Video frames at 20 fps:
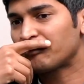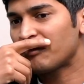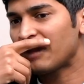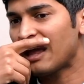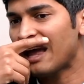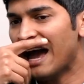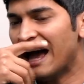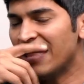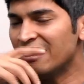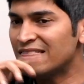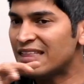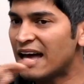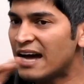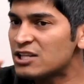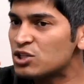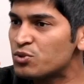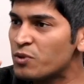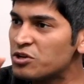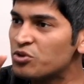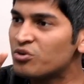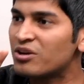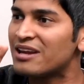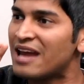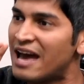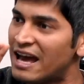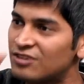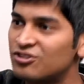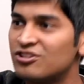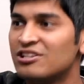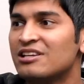And that's when you can
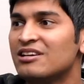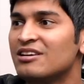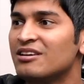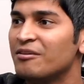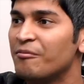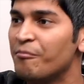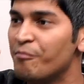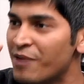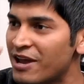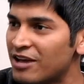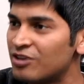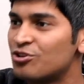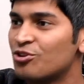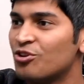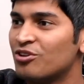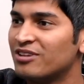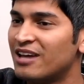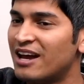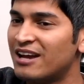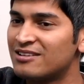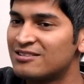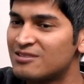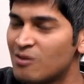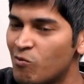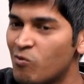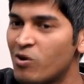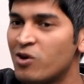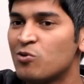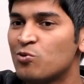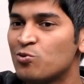actually make sure that
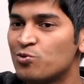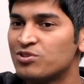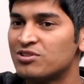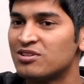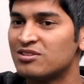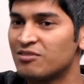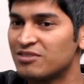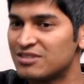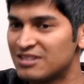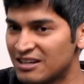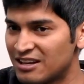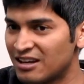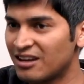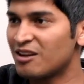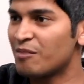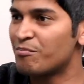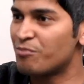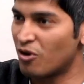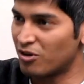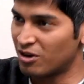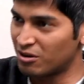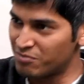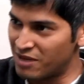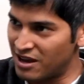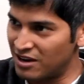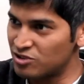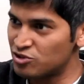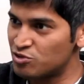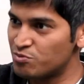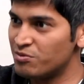someone who's sitting in a product
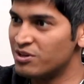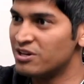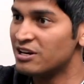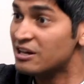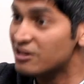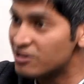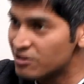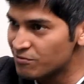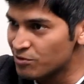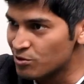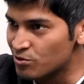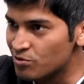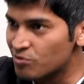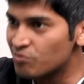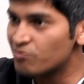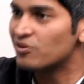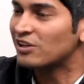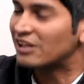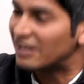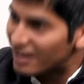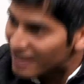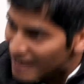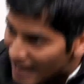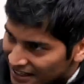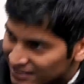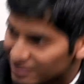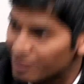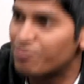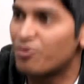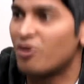management interview will crack
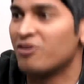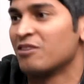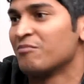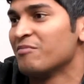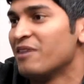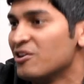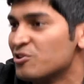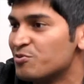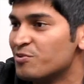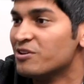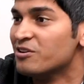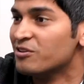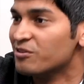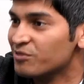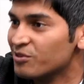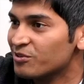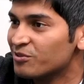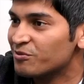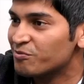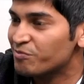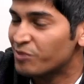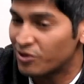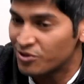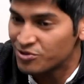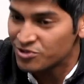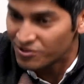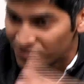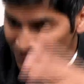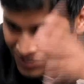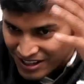the product management interview because
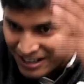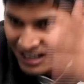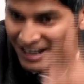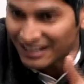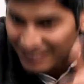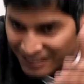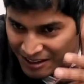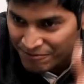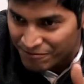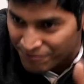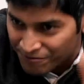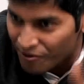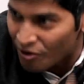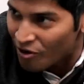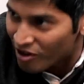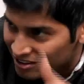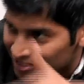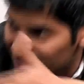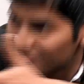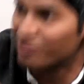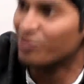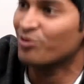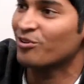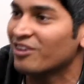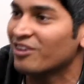you've trained them for the role.